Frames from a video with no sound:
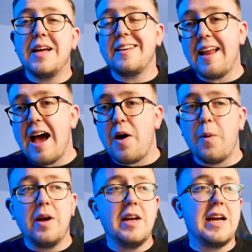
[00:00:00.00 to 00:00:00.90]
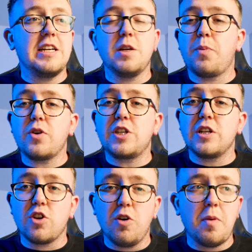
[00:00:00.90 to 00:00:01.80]
Now, he's a Borussia
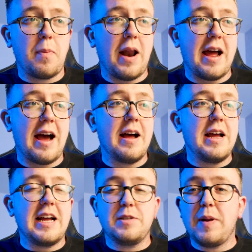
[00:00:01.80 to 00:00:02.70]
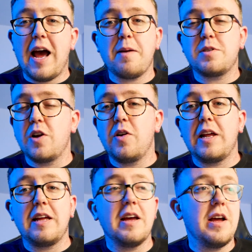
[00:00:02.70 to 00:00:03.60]
Dortmund player. He's been
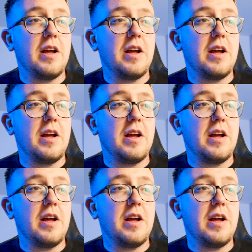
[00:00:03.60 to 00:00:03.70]
absolutely